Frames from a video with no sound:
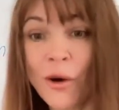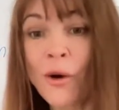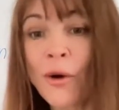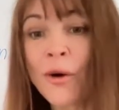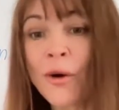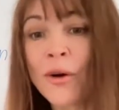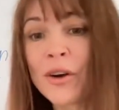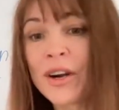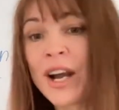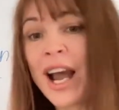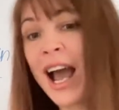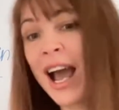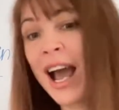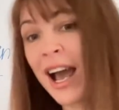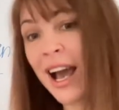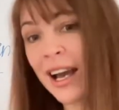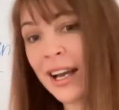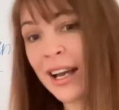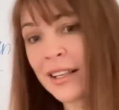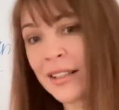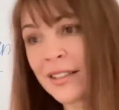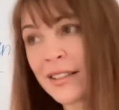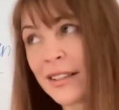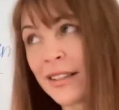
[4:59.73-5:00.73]
or
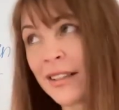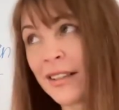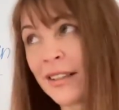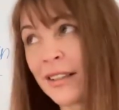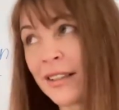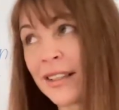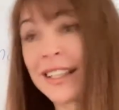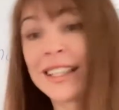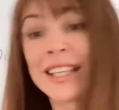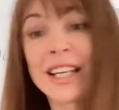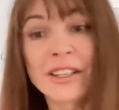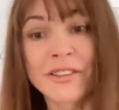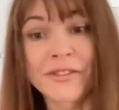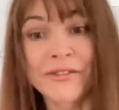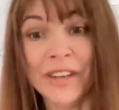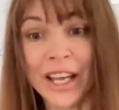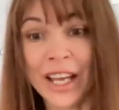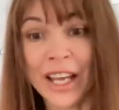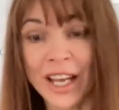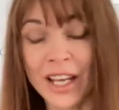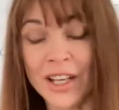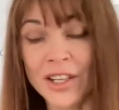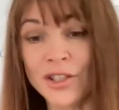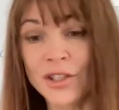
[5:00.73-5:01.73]
add uh,
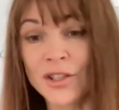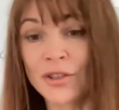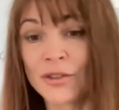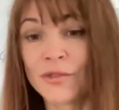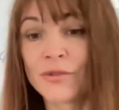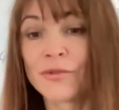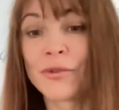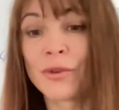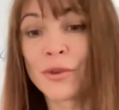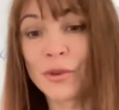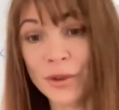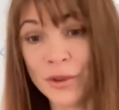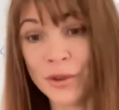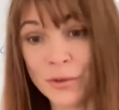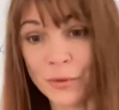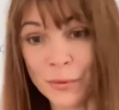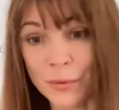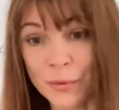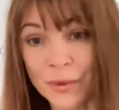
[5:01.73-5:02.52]
clarification for the